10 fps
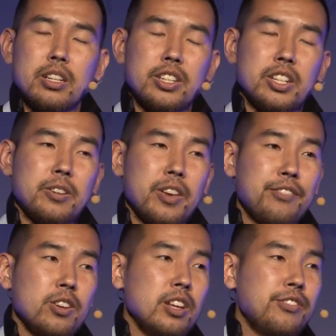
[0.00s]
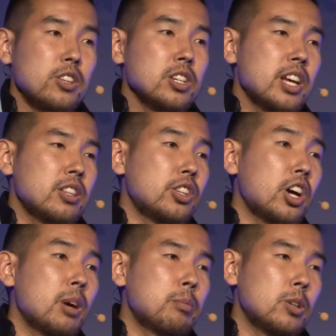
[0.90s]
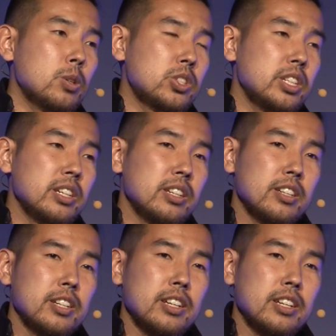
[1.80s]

if you look at the top grossing